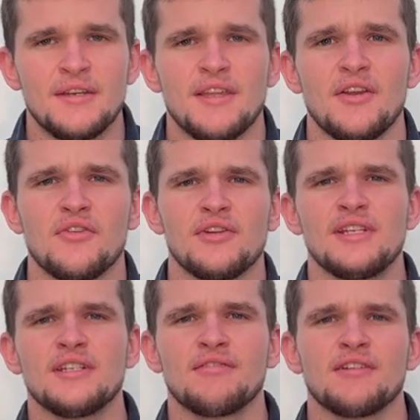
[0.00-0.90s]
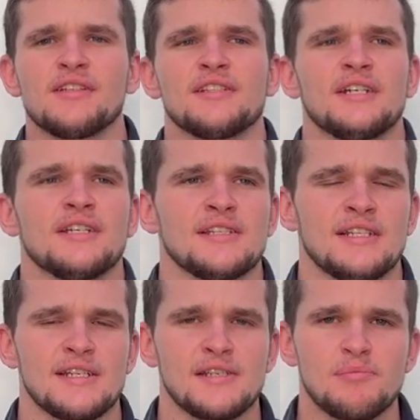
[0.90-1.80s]
They don't really differ in designs
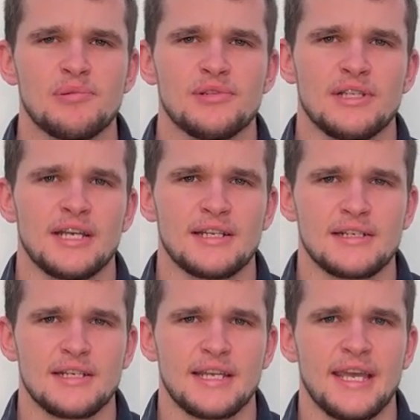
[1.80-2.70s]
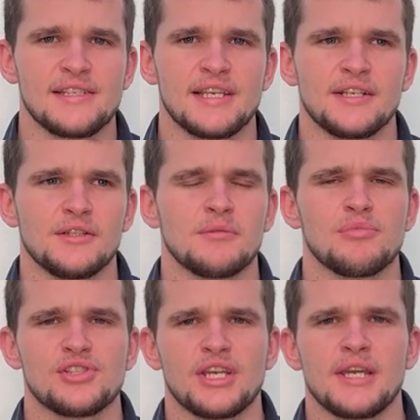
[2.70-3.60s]
like XL per
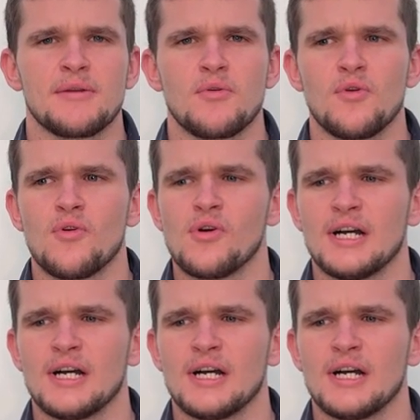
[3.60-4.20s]
se, or